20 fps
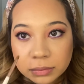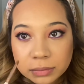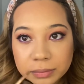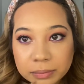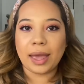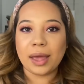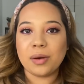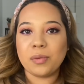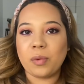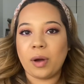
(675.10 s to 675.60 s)

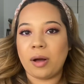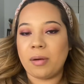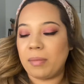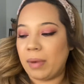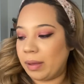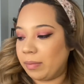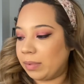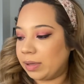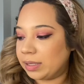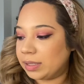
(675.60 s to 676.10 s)
And while my
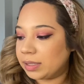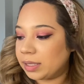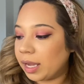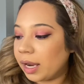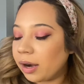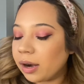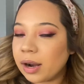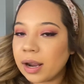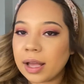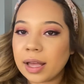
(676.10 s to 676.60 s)

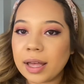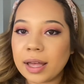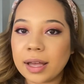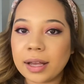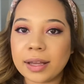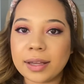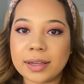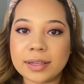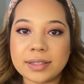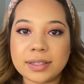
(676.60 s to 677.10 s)
mascara
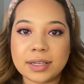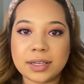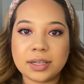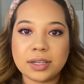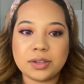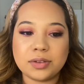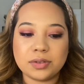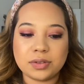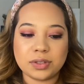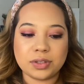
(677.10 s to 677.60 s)

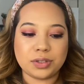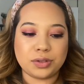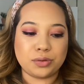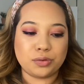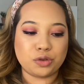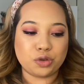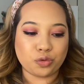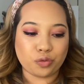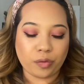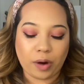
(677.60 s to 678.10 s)
continues to
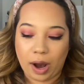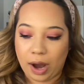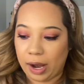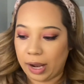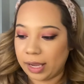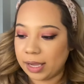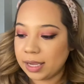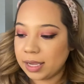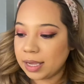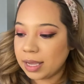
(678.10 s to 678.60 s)

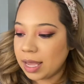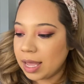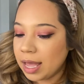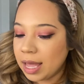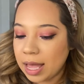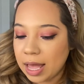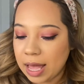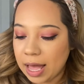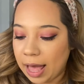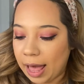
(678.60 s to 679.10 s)
dry,
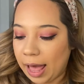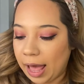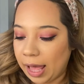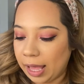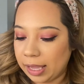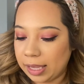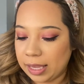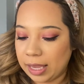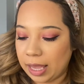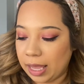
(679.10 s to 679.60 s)

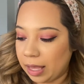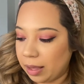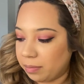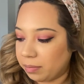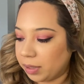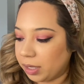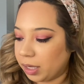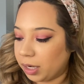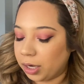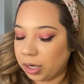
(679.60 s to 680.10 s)
I am
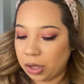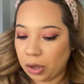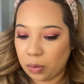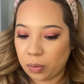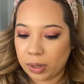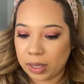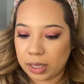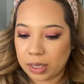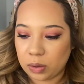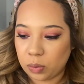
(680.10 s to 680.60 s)
gonna go
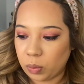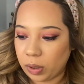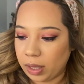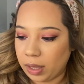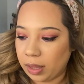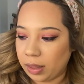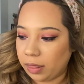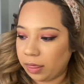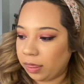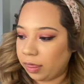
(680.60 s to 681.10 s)
in
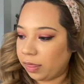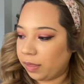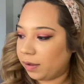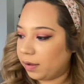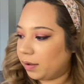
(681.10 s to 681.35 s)
with